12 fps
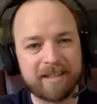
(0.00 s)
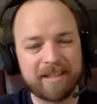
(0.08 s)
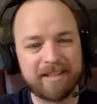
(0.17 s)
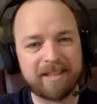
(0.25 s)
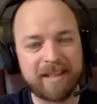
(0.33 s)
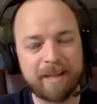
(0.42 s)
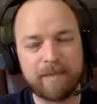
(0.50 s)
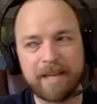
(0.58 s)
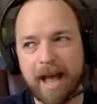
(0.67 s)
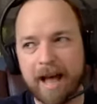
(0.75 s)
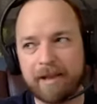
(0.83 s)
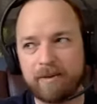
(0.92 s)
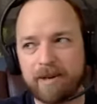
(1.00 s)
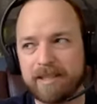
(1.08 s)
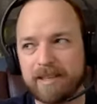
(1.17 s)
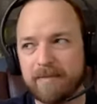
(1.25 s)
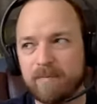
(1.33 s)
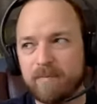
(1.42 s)
it's just empty calories,
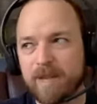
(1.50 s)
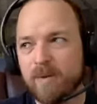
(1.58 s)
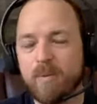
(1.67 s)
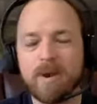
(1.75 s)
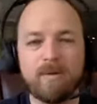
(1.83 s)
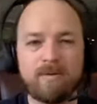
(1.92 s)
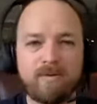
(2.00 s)
and we don't